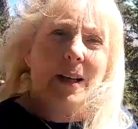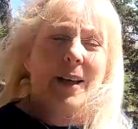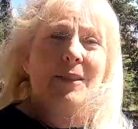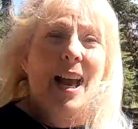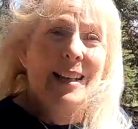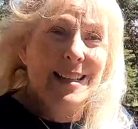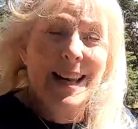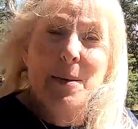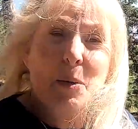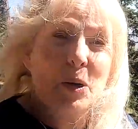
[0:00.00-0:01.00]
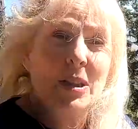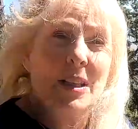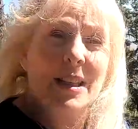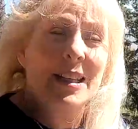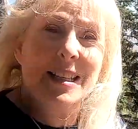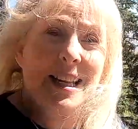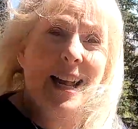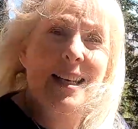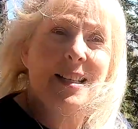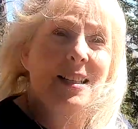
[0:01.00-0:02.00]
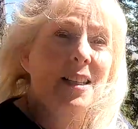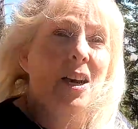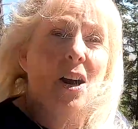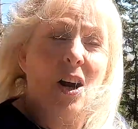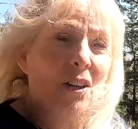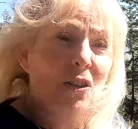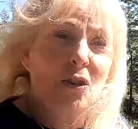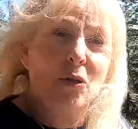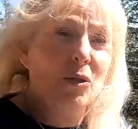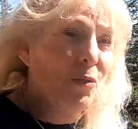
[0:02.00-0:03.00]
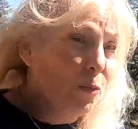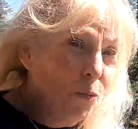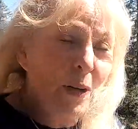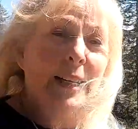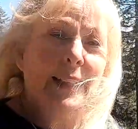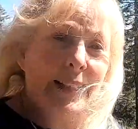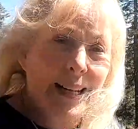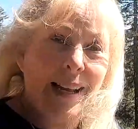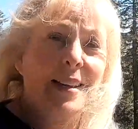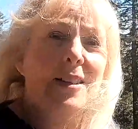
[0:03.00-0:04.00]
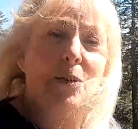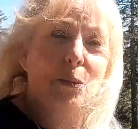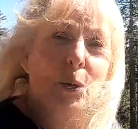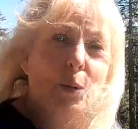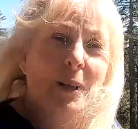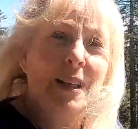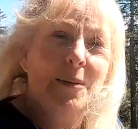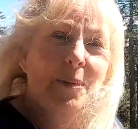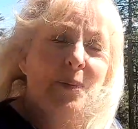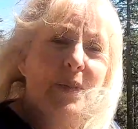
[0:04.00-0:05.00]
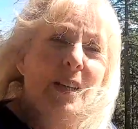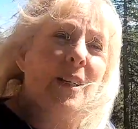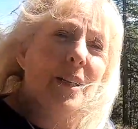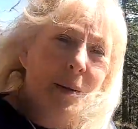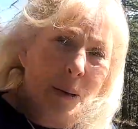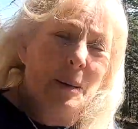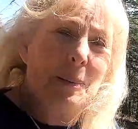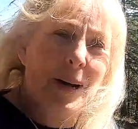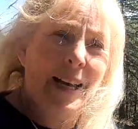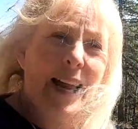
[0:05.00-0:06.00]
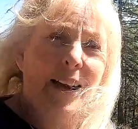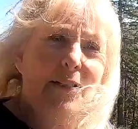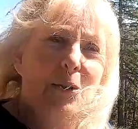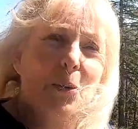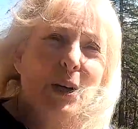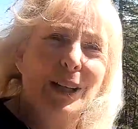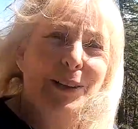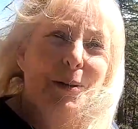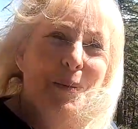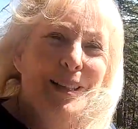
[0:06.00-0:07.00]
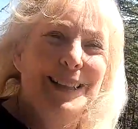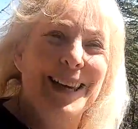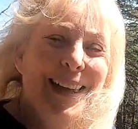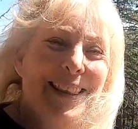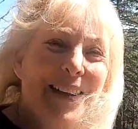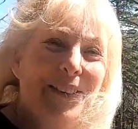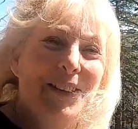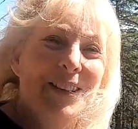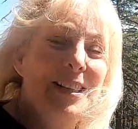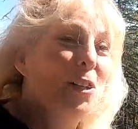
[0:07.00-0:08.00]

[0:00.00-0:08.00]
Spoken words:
I've got to say, most of these sites are really nice and roomy. Might have to work a little bit to get level.